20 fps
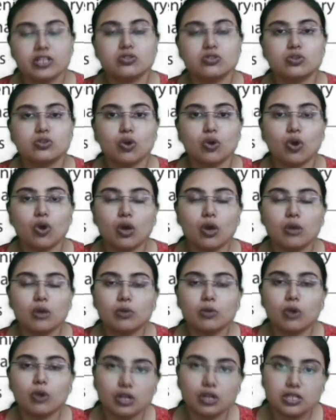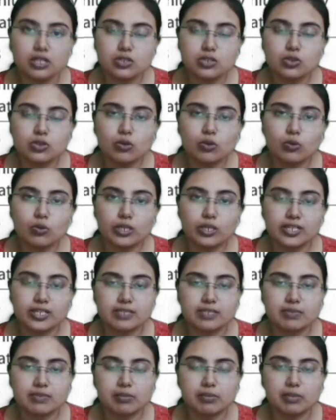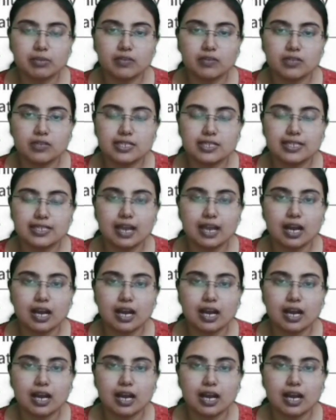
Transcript: So also what has been previously